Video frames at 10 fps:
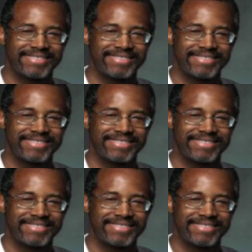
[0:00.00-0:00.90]

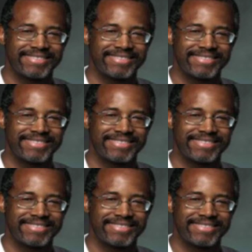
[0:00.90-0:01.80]

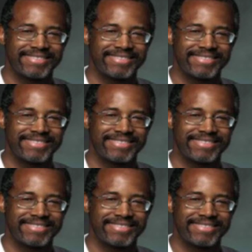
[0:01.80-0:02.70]

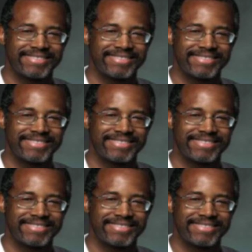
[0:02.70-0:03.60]

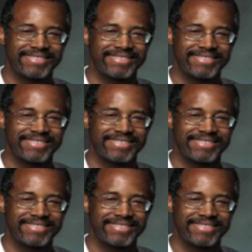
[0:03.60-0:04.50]

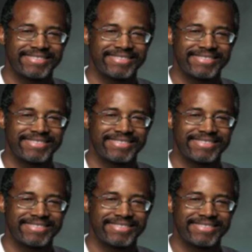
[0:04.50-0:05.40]

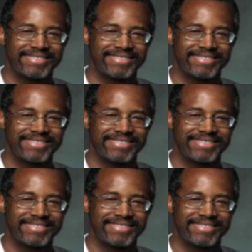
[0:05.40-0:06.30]
This is a still picture; no speech is visible.